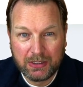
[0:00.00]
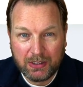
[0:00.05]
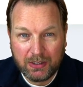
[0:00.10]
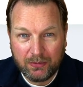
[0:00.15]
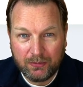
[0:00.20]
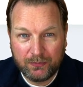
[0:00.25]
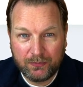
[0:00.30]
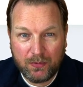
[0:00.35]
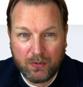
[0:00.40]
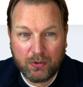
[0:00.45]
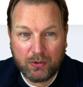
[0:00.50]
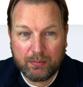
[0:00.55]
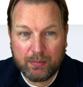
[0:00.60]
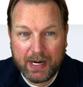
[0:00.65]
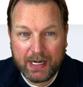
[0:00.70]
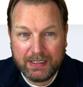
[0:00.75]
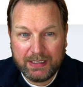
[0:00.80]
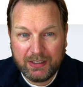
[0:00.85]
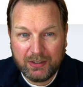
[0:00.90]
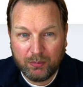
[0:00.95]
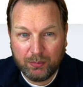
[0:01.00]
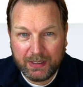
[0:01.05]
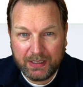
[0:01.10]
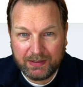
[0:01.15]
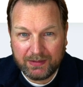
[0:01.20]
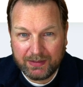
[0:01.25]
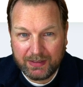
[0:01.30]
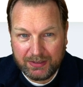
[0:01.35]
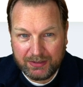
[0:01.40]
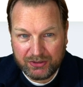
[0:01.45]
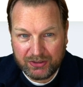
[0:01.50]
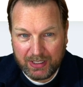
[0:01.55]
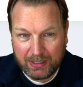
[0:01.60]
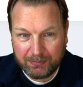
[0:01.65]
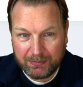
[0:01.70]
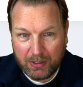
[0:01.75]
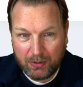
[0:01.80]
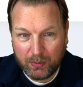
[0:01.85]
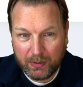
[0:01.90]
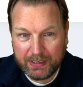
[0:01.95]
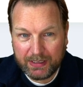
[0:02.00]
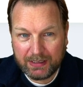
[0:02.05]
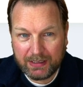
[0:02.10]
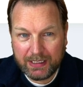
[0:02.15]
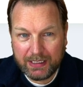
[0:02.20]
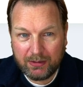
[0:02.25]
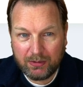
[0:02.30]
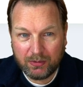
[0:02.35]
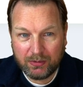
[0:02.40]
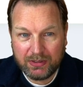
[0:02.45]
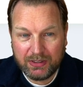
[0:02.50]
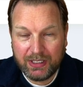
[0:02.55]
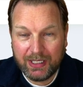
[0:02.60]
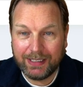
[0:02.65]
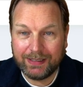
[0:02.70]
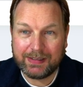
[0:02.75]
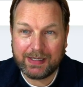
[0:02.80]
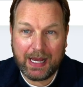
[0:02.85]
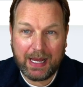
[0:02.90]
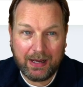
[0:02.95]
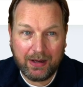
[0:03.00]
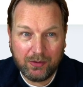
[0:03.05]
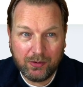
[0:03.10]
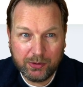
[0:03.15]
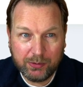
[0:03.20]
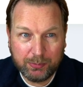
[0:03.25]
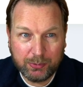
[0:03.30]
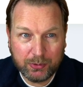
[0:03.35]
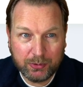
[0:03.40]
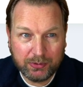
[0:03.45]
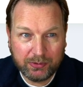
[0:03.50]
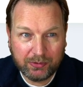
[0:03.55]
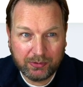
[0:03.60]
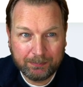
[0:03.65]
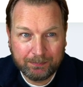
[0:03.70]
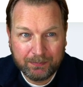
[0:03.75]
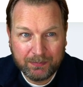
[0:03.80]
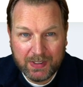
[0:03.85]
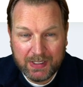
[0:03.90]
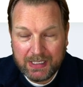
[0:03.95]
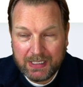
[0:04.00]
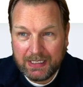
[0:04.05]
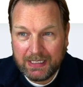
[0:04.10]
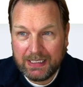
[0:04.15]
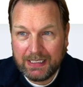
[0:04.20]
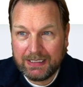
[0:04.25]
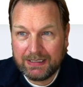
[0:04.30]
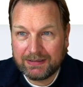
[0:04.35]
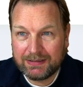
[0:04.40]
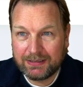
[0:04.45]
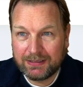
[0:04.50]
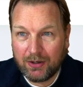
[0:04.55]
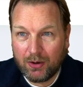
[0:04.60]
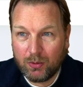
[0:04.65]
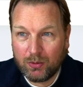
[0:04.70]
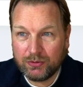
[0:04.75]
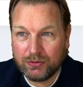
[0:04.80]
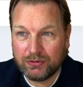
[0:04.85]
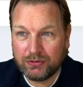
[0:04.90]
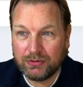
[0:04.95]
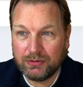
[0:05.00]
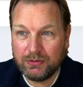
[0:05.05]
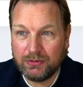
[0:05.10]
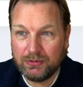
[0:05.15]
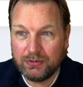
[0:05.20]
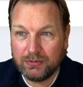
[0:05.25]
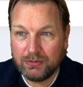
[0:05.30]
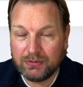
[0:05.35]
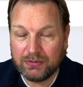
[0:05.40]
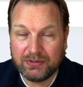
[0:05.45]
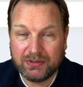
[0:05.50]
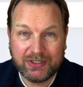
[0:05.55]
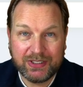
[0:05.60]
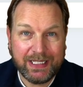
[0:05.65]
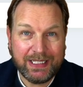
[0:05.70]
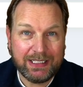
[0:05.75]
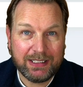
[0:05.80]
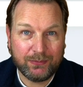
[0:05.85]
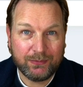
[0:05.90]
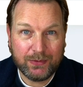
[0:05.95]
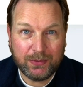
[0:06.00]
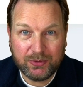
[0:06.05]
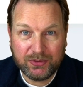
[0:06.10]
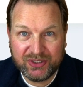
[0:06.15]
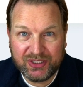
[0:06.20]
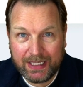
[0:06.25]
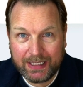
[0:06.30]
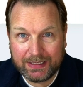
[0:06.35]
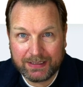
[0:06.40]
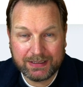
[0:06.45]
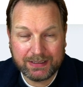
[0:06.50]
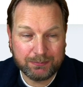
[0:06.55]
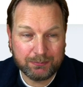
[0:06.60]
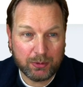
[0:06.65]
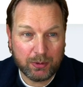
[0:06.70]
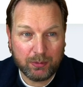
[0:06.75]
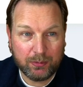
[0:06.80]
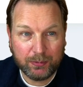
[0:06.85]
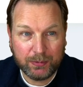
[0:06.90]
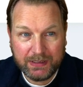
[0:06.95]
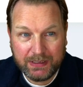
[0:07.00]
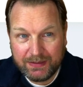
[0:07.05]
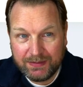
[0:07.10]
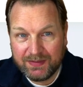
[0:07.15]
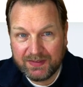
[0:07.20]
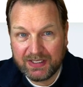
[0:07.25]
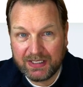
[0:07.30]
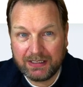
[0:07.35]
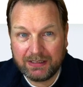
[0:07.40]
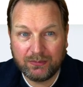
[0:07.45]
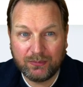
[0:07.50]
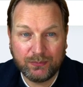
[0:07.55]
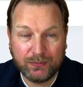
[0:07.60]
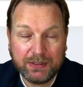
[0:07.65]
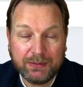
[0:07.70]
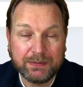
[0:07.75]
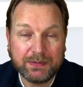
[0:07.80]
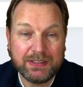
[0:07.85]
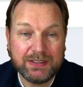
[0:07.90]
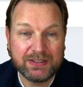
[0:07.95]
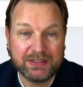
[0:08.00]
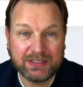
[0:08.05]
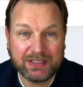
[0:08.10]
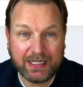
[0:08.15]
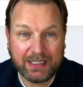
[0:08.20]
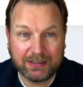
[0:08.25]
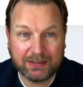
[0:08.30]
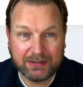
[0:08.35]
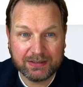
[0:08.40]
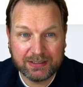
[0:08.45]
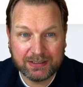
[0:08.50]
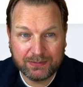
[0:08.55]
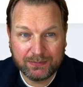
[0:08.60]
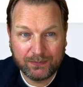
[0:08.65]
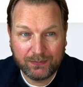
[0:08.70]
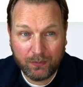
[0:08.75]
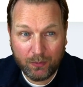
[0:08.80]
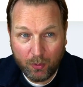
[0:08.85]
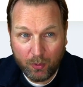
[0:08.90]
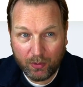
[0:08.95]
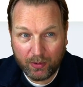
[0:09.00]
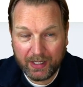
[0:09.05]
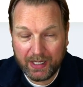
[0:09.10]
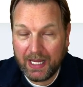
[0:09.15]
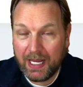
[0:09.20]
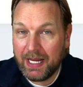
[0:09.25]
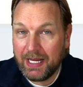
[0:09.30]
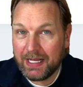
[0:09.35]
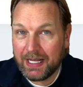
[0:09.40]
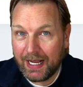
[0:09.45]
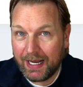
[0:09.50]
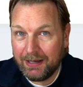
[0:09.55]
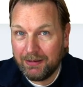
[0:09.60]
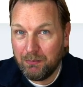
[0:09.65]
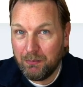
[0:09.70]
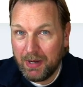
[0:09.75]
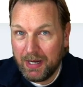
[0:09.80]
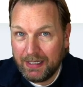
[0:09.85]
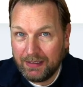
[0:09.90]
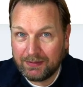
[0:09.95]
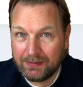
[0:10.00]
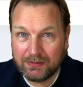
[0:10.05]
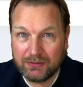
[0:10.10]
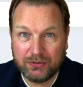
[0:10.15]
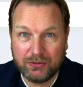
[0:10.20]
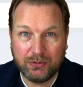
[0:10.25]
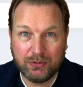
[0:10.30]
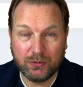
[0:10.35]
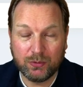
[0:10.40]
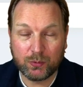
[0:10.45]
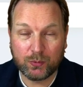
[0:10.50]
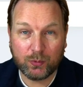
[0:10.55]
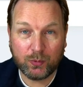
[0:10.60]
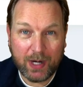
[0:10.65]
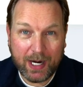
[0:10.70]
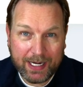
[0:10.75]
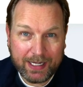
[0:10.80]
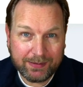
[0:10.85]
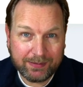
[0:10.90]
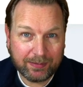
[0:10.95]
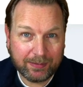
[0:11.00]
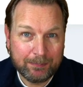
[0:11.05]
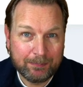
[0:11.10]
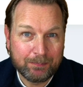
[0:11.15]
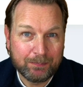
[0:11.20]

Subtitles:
for my new meditation app. Now, when I click on get output, it's going to take a few seconds, probably 10, 15 seconds for AiMate to write